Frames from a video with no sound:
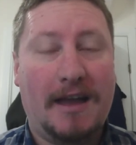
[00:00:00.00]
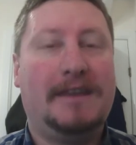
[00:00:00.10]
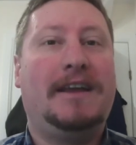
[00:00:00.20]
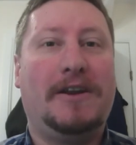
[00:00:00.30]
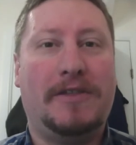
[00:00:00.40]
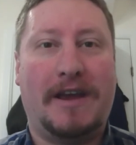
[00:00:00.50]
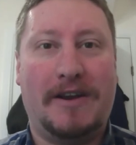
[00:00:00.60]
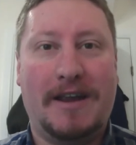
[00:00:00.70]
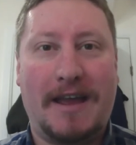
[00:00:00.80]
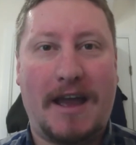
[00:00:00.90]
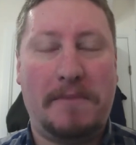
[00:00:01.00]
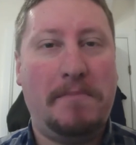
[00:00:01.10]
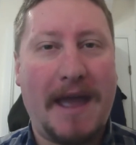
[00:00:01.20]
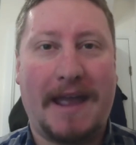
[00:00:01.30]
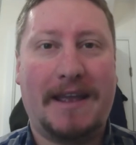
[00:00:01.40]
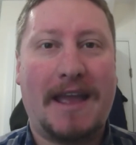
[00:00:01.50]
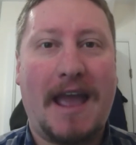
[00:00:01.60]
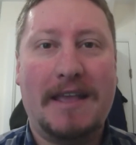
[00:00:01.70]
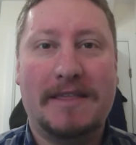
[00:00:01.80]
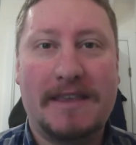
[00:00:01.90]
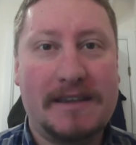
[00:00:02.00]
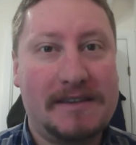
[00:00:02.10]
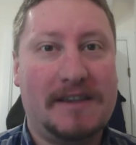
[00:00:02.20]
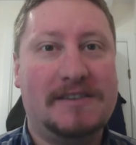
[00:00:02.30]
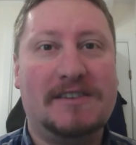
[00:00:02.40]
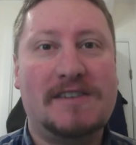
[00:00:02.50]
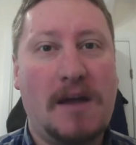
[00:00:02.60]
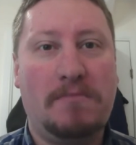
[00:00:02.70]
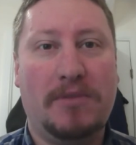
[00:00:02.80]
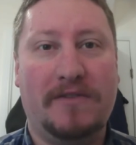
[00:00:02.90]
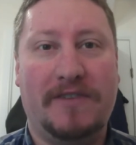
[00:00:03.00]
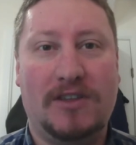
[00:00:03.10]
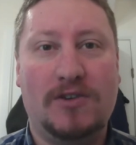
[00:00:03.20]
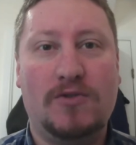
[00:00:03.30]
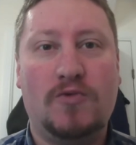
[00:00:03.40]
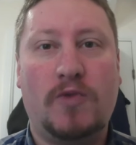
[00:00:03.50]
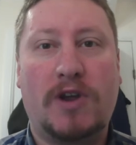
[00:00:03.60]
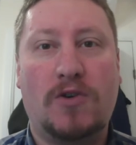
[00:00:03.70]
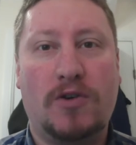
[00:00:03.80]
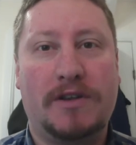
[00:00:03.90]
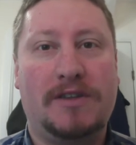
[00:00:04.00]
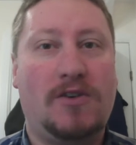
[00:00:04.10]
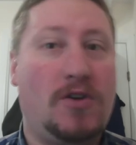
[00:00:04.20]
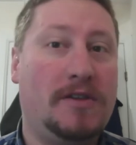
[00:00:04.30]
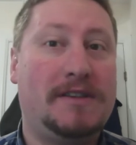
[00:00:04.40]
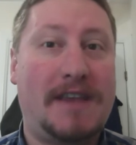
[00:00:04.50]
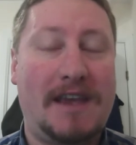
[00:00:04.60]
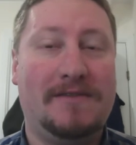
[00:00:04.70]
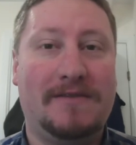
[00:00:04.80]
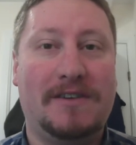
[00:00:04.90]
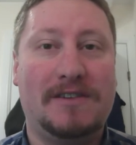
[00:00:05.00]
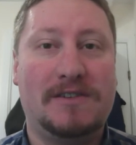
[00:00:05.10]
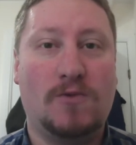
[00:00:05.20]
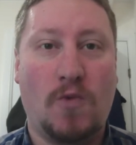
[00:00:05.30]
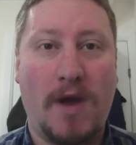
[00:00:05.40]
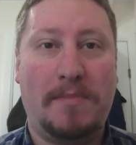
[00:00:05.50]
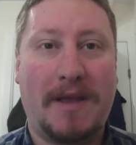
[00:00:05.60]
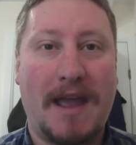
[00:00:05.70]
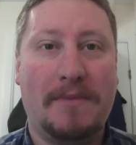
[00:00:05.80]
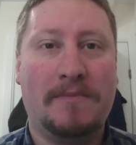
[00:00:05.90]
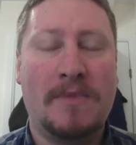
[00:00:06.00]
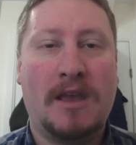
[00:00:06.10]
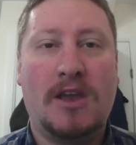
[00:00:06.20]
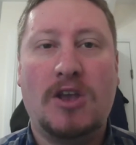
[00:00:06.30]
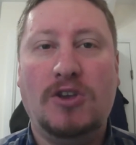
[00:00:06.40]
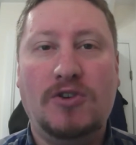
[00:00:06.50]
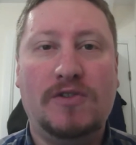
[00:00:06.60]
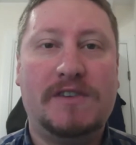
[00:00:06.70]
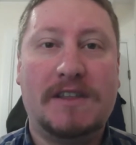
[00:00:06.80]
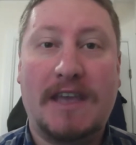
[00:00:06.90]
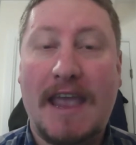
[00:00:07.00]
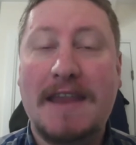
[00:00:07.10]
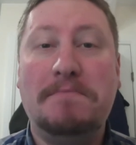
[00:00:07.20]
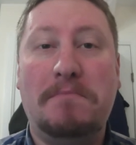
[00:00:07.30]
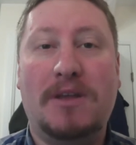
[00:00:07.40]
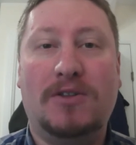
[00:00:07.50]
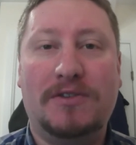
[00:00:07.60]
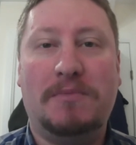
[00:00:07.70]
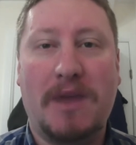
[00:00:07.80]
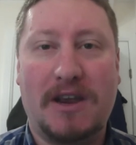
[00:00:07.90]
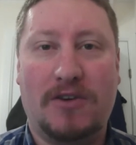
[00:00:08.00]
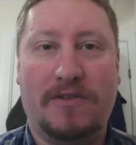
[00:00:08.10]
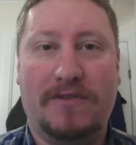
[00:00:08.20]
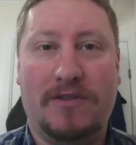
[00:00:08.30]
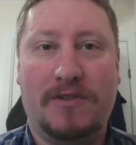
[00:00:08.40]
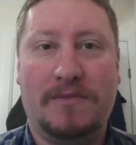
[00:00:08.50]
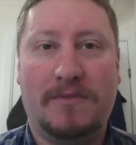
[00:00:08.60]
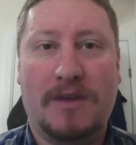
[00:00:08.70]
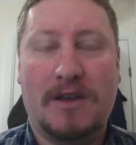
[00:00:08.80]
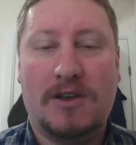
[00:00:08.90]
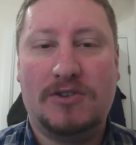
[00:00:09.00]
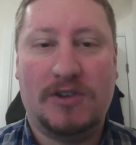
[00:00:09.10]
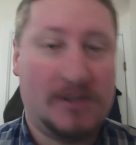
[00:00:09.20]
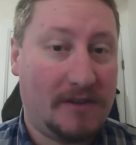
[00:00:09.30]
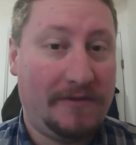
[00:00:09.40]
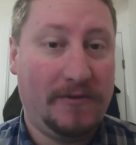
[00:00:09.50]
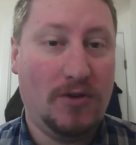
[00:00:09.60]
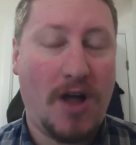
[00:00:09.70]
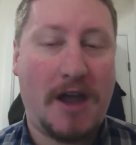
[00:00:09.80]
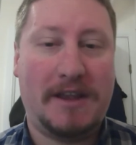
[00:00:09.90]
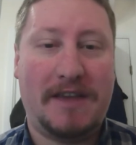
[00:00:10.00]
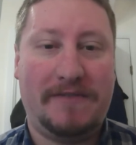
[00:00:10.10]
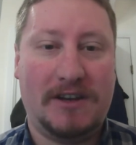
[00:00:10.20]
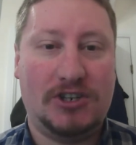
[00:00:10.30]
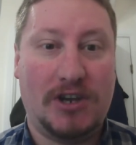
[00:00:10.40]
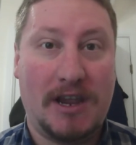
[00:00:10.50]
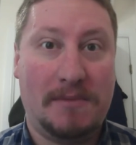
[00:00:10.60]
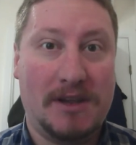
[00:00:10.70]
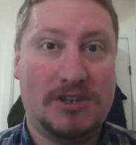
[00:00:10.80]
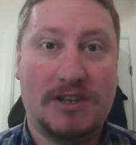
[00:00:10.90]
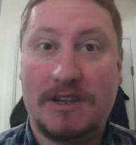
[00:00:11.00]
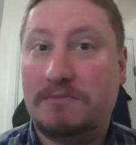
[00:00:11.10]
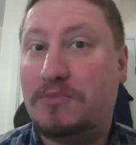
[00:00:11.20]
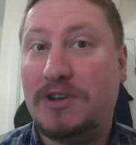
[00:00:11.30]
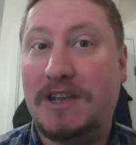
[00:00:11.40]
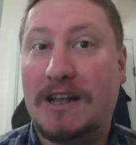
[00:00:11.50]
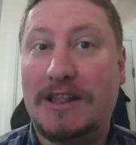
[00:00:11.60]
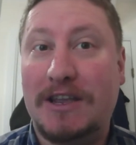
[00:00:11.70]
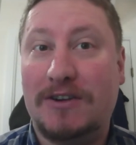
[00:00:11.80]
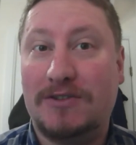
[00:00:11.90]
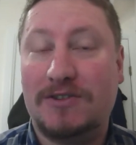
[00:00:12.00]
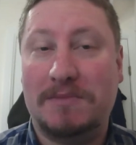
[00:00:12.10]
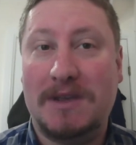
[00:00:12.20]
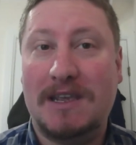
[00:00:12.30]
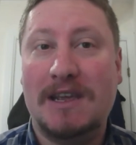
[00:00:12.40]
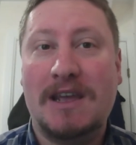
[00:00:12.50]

Hello there, I'm back, and this is a sample video recorded on the TENVIS webcam using the inbuilt microphone. So it's a full high definition image, it's pretty clear to me